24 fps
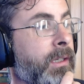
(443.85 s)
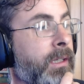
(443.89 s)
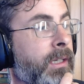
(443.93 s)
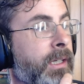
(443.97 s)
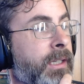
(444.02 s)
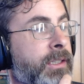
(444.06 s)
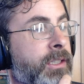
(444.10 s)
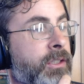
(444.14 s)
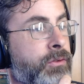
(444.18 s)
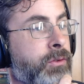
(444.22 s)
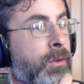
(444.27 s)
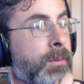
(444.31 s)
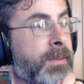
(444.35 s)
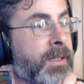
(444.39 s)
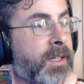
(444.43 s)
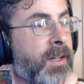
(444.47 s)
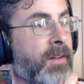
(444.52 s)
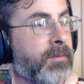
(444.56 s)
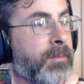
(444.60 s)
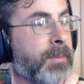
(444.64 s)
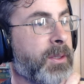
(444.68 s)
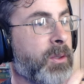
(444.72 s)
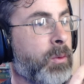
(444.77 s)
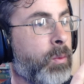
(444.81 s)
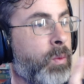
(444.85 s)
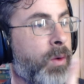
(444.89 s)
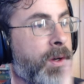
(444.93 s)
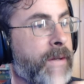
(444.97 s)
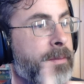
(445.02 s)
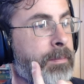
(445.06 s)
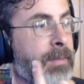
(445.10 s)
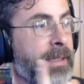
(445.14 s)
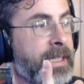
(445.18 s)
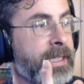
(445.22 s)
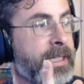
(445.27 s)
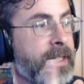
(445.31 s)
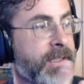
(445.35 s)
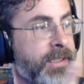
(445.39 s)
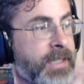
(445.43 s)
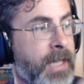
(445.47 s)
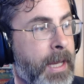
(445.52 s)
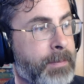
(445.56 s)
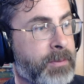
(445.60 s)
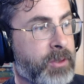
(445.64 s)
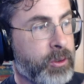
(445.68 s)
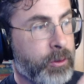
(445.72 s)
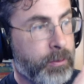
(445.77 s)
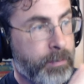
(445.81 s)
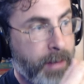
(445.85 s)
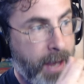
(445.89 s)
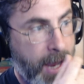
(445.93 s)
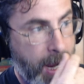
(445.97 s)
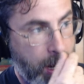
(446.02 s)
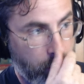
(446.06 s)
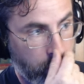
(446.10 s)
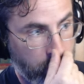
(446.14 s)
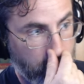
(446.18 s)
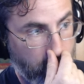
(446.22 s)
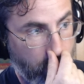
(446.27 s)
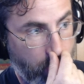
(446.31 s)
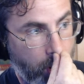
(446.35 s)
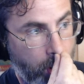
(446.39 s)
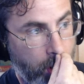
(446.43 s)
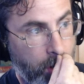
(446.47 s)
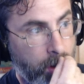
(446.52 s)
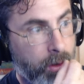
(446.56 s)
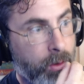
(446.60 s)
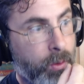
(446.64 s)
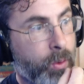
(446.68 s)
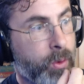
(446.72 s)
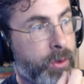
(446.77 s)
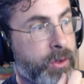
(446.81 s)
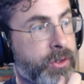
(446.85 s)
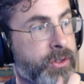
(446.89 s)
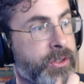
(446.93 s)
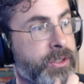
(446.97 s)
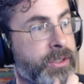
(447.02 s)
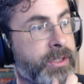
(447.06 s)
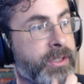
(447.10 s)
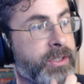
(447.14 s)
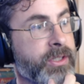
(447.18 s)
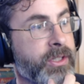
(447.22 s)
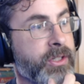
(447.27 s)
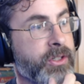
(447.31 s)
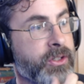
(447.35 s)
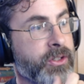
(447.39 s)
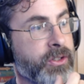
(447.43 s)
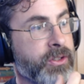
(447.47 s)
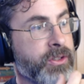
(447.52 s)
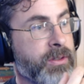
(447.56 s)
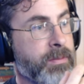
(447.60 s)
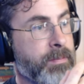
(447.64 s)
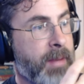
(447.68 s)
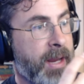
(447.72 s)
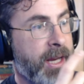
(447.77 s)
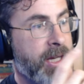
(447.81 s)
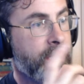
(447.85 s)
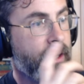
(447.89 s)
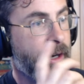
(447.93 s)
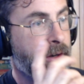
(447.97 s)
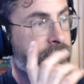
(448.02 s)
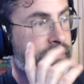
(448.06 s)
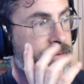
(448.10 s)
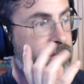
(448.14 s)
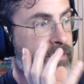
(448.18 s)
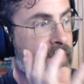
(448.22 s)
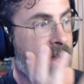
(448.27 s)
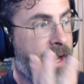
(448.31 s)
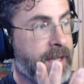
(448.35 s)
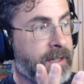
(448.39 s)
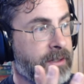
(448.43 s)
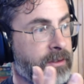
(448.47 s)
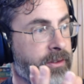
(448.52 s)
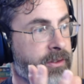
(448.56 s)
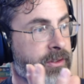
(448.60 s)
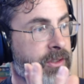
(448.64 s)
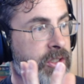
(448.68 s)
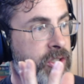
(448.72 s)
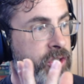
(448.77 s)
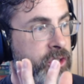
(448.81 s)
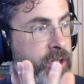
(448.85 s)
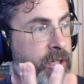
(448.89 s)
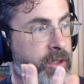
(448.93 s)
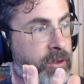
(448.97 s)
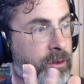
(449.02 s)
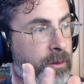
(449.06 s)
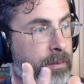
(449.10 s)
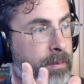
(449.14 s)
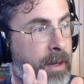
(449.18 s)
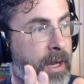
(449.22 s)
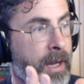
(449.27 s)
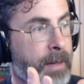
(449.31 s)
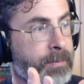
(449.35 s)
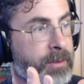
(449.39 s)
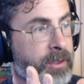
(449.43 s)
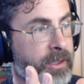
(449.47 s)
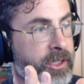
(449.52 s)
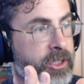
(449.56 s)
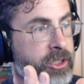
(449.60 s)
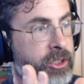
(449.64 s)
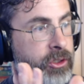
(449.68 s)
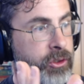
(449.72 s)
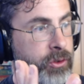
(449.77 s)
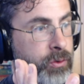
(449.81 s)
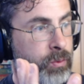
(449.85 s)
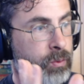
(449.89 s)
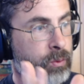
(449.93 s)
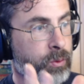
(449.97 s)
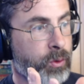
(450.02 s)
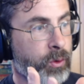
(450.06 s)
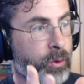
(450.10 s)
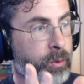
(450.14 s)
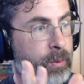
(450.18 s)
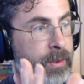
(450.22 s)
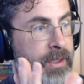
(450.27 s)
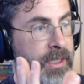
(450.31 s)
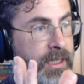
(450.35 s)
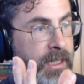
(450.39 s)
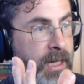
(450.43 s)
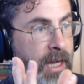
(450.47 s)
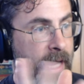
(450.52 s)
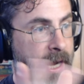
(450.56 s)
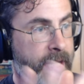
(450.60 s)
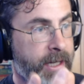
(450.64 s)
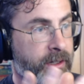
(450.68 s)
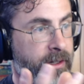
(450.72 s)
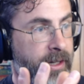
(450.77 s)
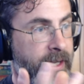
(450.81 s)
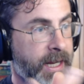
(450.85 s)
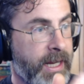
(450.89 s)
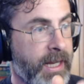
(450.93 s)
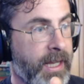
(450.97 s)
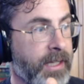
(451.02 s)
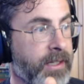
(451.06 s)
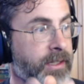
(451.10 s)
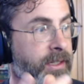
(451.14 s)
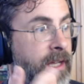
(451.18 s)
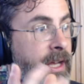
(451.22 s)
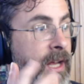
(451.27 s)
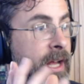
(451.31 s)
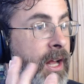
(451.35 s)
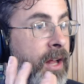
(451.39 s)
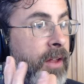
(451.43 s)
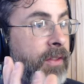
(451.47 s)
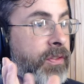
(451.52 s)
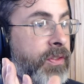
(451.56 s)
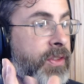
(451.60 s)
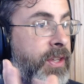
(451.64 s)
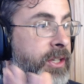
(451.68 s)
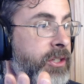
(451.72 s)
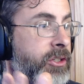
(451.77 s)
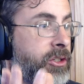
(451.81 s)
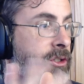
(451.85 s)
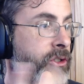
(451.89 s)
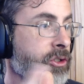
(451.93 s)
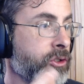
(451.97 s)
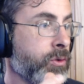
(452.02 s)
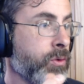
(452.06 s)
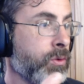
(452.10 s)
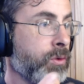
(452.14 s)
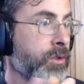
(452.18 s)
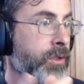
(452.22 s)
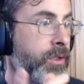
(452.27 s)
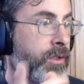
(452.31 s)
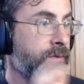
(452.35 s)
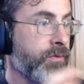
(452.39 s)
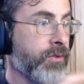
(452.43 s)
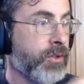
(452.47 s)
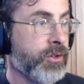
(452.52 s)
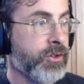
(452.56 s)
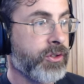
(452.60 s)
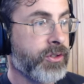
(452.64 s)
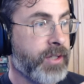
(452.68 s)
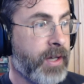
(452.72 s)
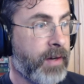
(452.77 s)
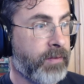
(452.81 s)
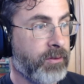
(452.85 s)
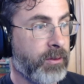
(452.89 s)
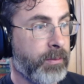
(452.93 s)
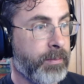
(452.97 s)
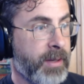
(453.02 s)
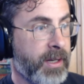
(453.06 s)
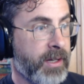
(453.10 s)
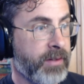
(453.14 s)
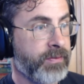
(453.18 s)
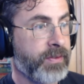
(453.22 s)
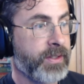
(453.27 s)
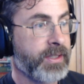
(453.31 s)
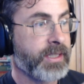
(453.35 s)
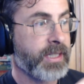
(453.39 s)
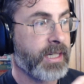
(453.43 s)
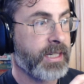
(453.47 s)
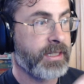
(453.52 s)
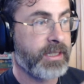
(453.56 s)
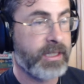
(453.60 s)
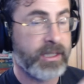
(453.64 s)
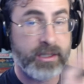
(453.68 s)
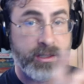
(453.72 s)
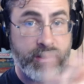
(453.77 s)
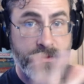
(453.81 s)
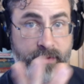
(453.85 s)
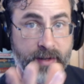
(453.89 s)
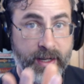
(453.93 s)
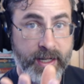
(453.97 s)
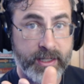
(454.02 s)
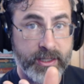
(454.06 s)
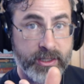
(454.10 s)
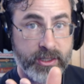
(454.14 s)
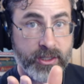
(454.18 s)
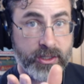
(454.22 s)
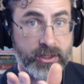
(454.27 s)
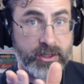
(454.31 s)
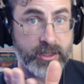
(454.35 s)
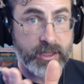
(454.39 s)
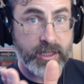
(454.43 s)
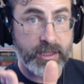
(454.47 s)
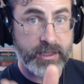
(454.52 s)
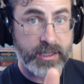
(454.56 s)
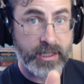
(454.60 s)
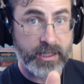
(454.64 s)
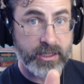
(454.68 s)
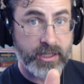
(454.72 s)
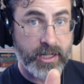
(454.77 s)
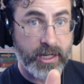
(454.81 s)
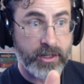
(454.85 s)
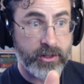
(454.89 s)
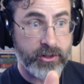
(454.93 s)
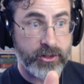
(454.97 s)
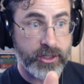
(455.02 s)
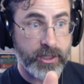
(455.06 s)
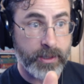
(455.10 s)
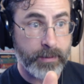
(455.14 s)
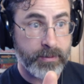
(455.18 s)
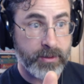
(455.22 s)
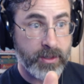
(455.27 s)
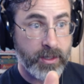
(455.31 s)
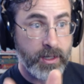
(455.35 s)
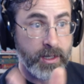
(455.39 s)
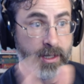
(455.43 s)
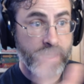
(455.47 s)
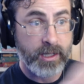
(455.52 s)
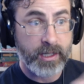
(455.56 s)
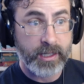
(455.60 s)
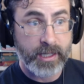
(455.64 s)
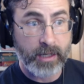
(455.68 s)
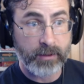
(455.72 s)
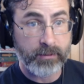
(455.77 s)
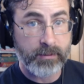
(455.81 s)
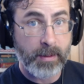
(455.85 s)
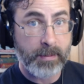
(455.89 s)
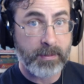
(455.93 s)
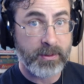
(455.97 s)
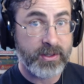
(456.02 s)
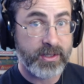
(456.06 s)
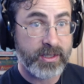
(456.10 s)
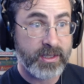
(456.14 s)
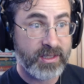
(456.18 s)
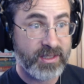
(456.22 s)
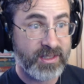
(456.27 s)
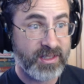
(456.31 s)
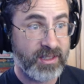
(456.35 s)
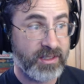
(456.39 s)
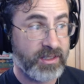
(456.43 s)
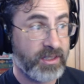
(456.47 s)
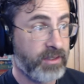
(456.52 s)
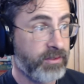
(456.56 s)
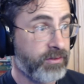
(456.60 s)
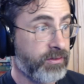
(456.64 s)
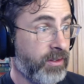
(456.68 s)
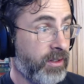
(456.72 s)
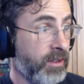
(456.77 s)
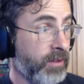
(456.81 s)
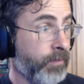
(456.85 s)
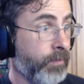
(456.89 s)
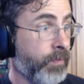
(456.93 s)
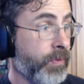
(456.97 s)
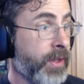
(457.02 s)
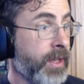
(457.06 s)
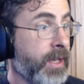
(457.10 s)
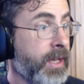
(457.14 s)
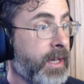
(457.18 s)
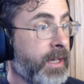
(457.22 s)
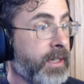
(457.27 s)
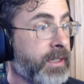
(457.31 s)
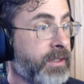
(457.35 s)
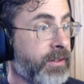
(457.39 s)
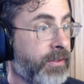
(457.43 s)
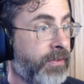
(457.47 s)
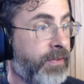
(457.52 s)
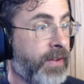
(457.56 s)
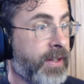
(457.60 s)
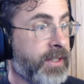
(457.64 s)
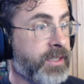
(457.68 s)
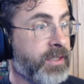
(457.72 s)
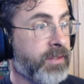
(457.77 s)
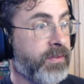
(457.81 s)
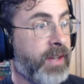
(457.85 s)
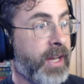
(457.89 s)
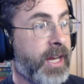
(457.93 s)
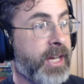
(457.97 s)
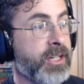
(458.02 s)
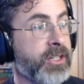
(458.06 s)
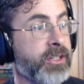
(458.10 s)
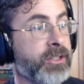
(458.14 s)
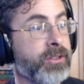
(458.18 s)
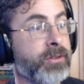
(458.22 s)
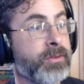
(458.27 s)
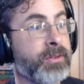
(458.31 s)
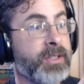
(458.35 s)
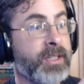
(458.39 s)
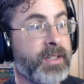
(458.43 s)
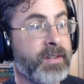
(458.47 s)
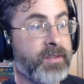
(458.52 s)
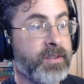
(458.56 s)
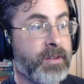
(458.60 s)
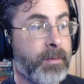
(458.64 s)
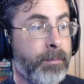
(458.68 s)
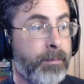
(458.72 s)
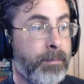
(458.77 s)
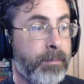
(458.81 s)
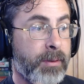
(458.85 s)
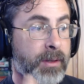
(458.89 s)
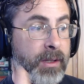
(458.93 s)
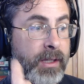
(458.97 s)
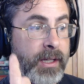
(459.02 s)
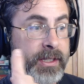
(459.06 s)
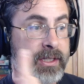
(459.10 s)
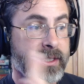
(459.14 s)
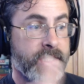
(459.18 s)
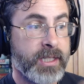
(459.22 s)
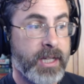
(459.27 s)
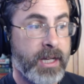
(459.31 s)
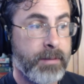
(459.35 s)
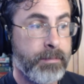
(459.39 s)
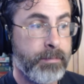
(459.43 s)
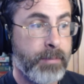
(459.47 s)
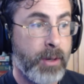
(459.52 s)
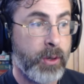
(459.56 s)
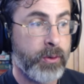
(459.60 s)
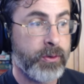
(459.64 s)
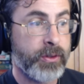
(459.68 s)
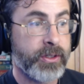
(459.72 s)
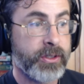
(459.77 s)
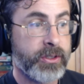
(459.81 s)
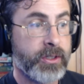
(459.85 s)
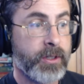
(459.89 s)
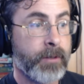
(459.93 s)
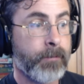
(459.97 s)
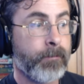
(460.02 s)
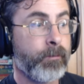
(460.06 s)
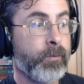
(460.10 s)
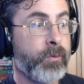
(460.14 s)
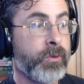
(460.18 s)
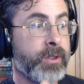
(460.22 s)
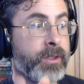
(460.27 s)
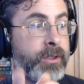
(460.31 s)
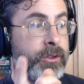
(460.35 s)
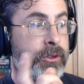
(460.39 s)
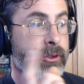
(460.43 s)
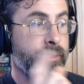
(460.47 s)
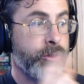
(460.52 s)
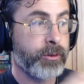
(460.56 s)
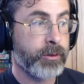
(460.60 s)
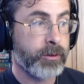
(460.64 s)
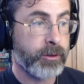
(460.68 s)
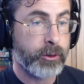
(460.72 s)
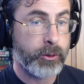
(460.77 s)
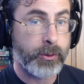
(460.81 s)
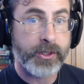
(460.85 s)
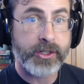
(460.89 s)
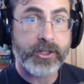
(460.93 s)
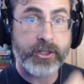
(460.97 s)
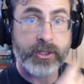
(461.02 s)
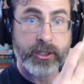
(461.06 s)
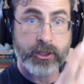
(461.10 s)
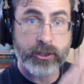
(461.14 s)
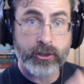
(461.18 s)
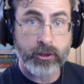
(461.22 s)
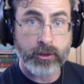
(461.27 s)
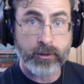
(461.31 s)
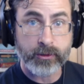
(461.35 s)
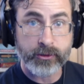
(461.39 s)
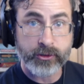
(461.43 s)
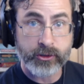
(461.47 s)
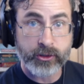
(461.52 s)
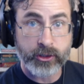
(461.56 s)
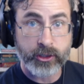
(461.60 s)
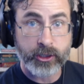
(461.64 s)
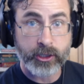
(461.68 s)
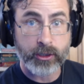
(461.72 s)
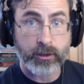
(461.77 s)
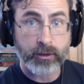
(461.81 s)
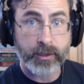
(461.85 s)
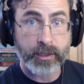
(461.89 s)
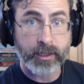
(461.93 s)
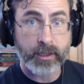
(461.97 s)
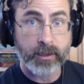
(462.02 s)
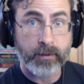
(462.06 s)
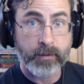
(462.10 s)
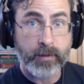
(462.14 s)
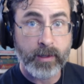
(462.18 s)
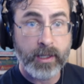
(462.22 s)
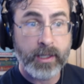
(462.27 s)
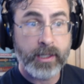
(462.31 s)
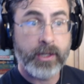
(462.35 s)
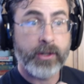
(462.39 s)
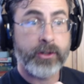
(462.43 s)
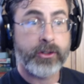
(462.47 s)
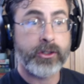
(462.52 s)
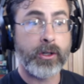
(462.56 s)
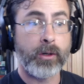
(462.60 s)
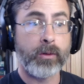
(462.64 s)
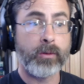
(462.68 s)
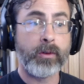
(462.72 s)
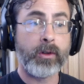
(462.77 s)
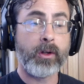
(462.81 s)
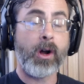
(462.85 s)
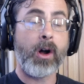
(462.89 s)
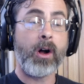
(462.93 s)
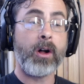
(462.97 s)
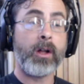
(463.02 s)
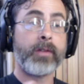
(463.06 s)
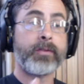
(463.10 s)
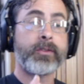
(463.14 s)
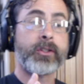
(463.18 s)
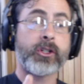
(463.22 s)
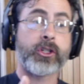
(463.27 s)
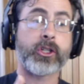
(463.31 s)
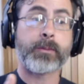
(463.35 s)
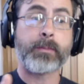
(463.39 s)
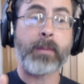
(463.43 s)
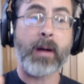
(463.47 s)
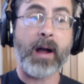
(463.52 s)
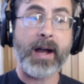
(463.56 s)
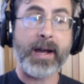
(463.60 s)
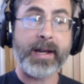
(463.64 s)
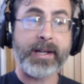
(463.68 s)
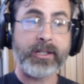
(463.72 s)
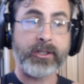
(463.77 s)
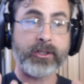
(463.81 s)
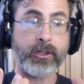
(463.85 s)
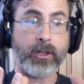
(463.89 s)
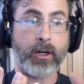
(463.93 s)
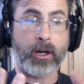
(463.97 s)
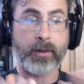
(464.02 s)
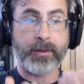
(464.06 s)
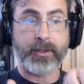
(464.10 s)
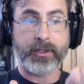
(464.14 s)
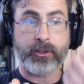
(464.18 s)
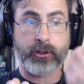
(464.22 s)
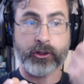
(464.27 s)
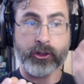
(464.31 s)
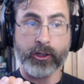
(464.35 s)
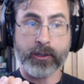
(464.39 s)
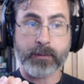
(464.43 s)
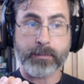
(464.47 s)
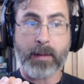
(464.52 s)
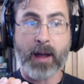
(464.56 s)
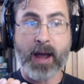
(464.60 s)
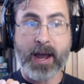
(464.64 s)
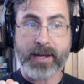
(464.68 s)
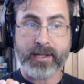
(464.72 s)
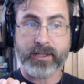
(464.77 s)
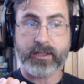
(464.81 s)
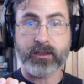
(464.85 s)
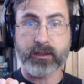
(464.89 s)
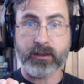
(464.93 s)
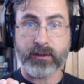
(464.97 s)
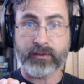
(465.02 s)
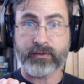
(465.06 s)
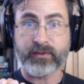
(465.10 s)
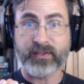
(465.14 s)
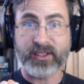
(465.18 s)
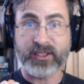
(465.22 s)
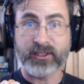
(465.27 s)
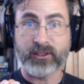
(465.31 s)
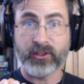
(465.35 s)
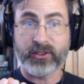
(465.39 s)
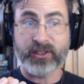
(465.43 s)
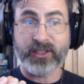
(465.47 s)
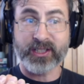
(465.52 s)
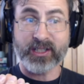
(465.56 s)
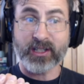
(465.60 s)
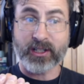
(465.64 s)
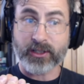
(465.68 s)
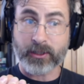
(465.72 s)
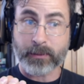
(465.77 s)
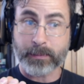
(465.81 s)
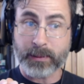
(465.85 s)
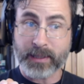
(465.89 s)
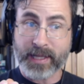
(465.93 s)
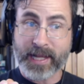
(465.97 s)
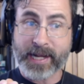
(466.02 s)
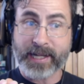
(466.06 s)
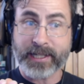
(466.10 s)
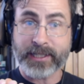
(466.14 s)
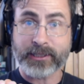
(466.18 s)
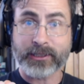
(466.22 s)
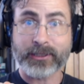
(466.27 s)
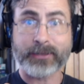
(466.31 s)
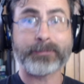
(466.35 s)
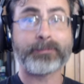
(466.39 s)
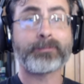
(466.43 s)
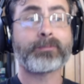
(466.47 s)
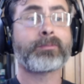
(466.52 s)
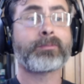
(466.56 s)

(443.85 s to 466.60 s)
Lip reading: In this form of government, one being has absolute power. All orders and decisions made are final, and the general population is ruled with an iron hand. This control confers several benefits and disadvantages to dictatorships. Again, remember, this is the default. Defensive agents receives a +10 bonus due to increased internal security. So all of your spies are either spies in the field and other planets,